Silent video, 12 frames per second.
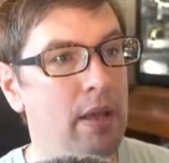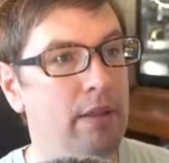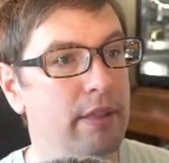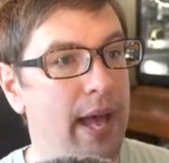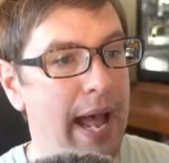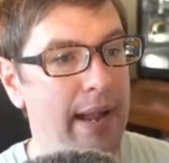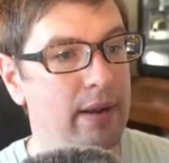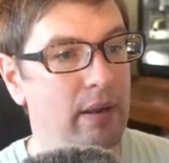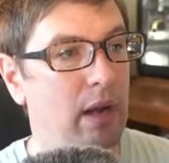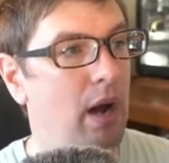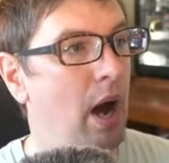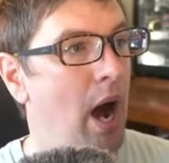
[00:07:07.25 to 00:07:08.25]
that
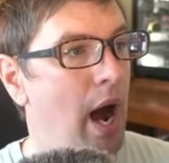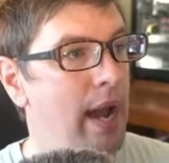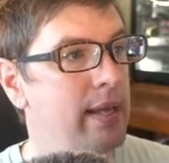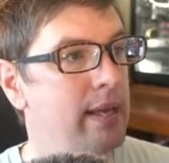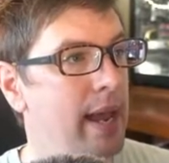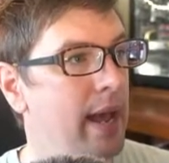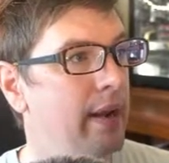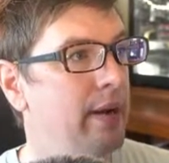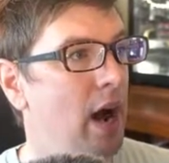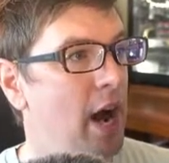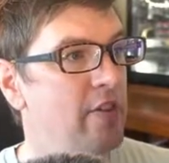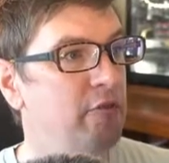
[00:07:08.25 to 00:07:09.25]

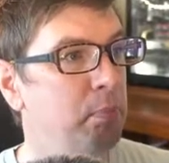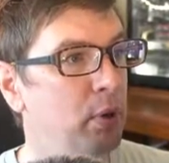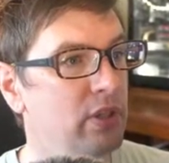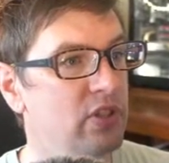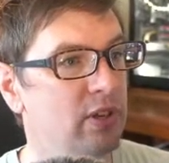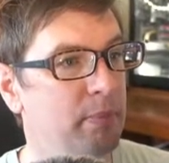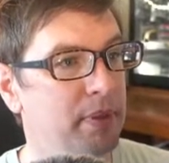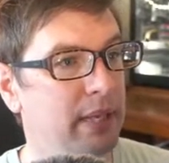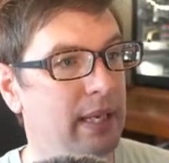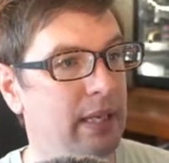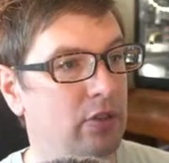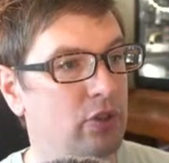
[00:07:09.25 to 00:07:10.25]
I've put something
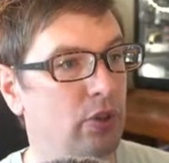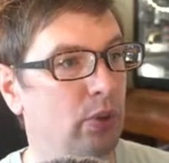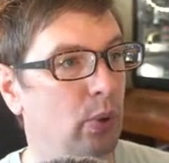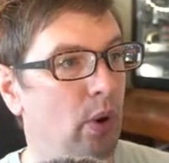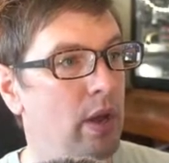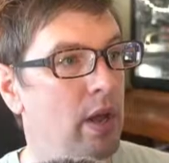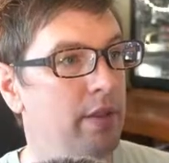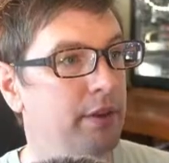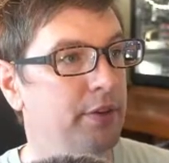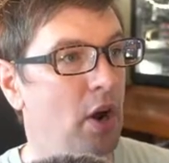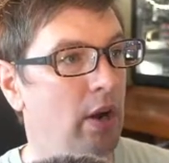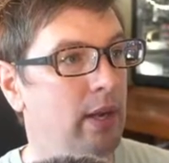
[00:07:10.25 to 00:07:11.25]
into the
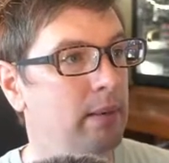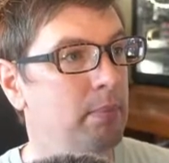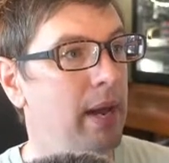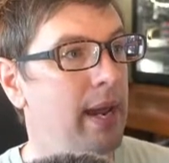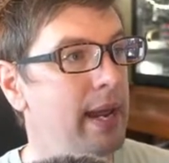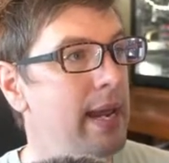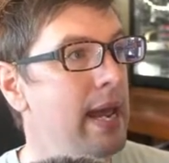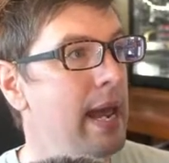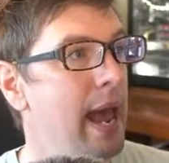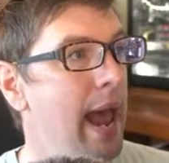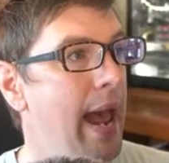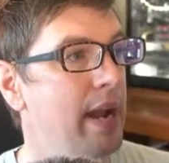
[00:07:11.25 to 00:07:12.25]
docking bay
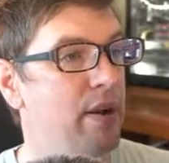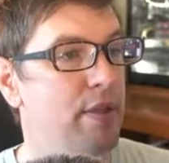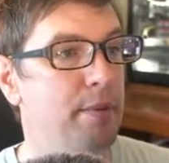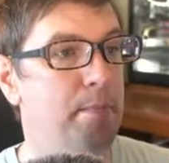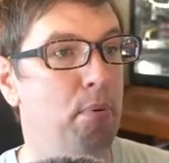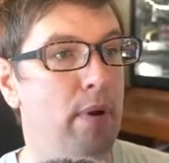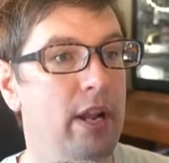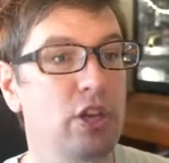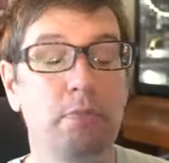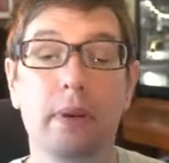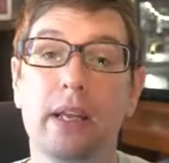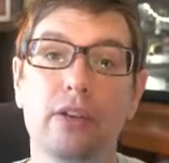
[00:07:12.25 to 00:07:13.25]
and the bridge
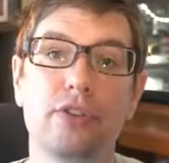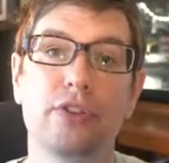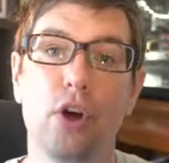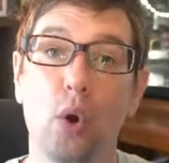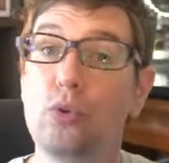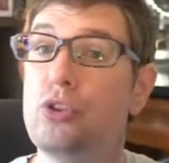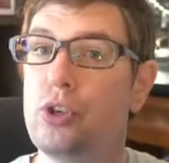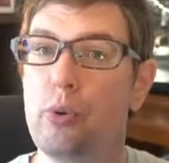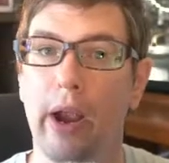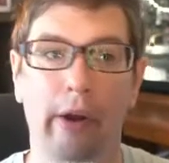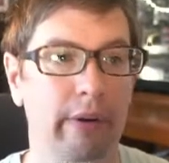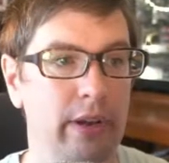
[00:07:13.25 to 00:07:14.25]
because those two
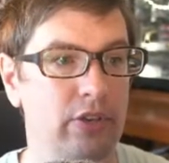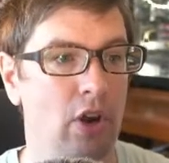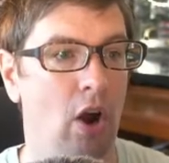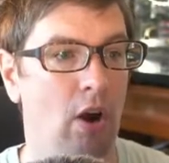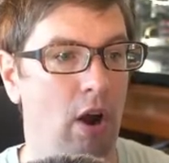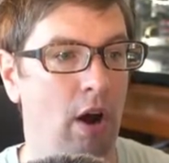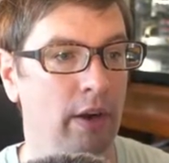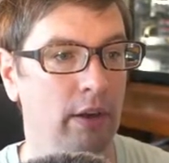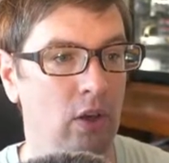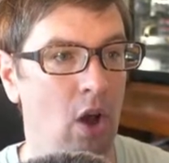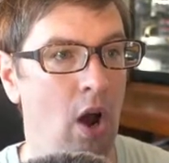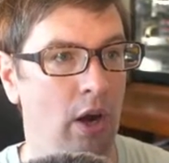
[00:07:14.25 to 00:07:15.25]
areas are
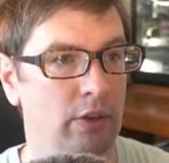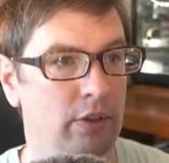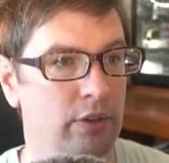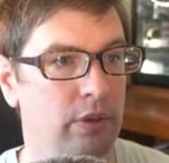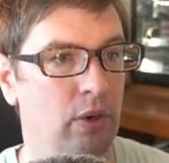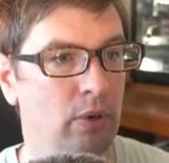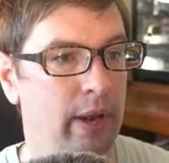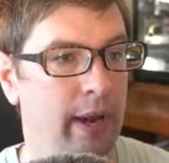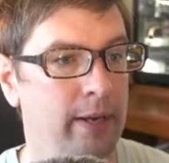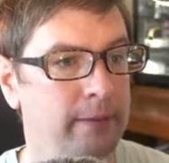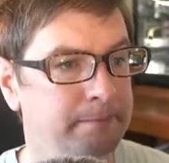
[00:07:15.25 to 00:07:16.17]
unlocked, okay?